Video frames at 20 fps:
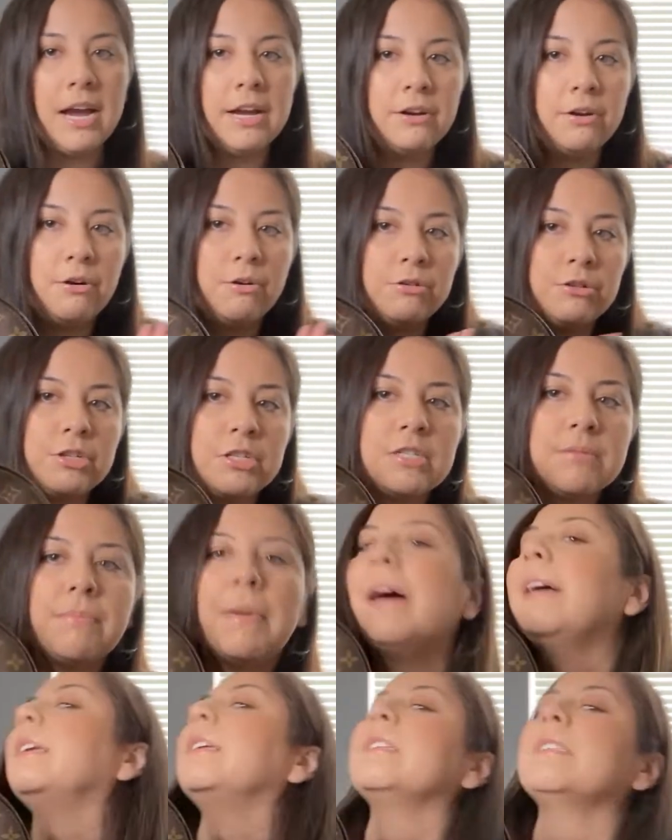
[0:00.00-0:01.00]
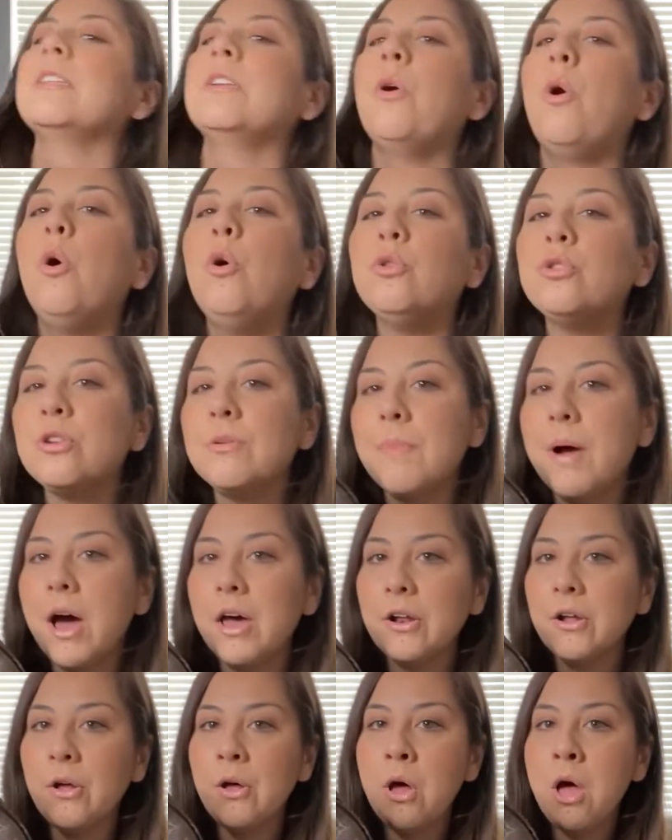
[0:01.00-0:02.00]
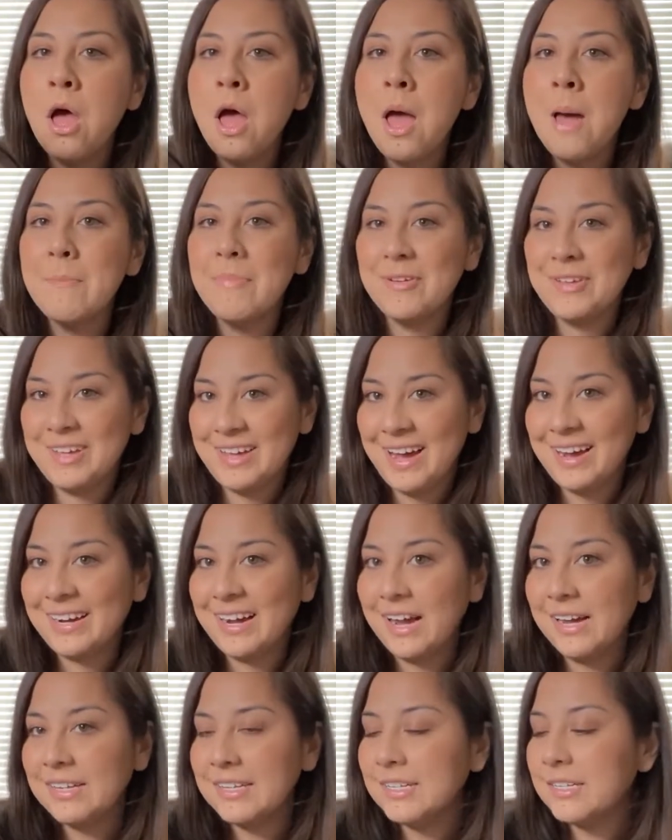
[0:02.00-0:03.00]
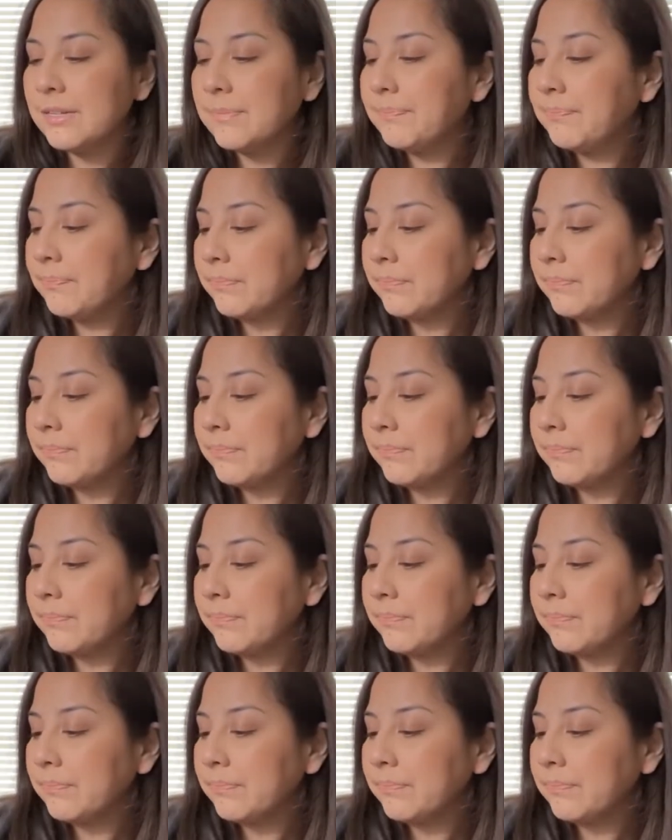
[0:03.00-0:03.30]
I know just mine is an older model, but yeah, guys.